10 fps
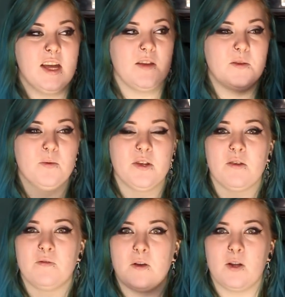if you want to go
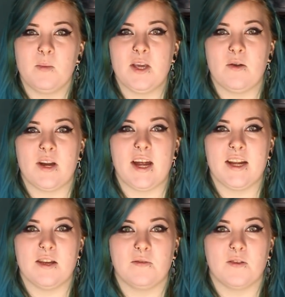and follow me on
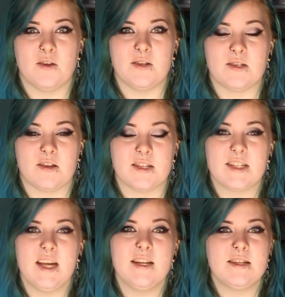any of those other
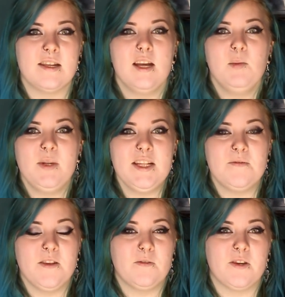sites, please
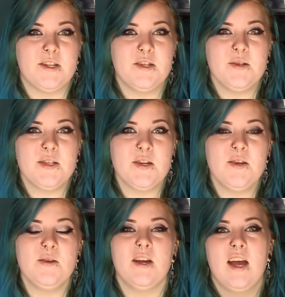feel free to do so,
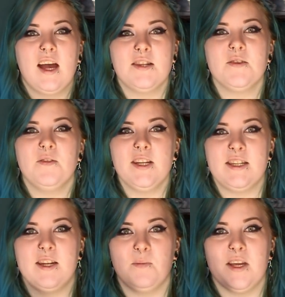and don't forget
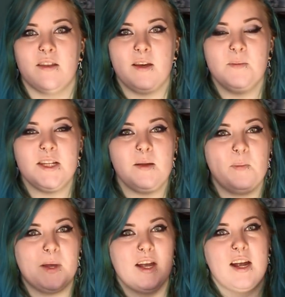to give me a thumbs up
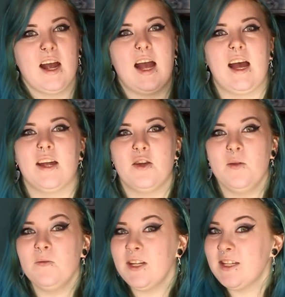and
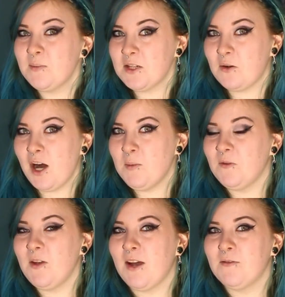hopefully subscribe
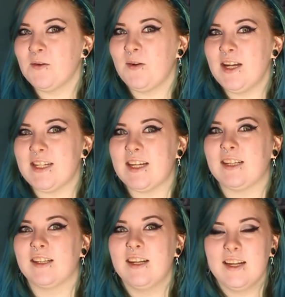if you haven't
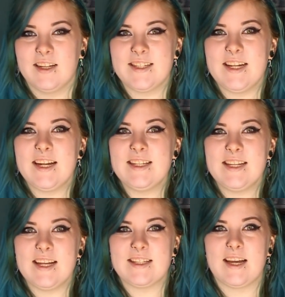already. See you guys
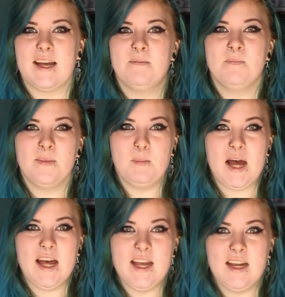next time.
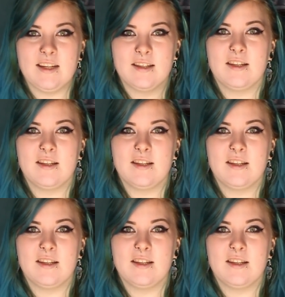Bye!